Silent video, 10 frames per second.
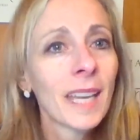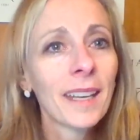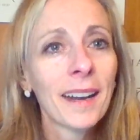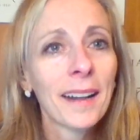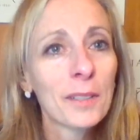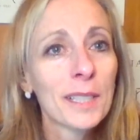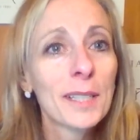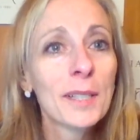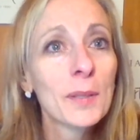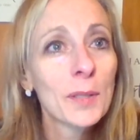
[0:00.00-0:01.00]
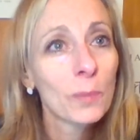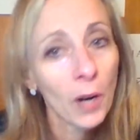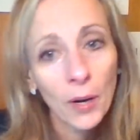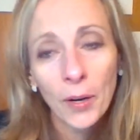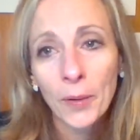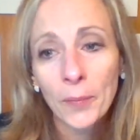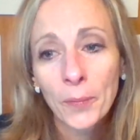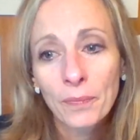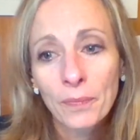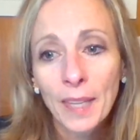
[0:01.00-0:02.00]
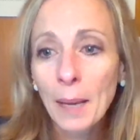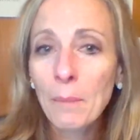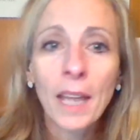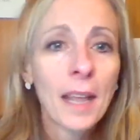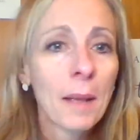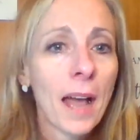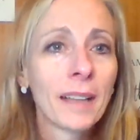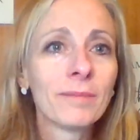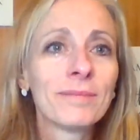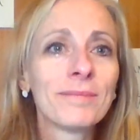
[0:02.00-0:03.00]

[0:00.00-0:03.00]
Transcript: And I will see you tomorrow. Amen, amen.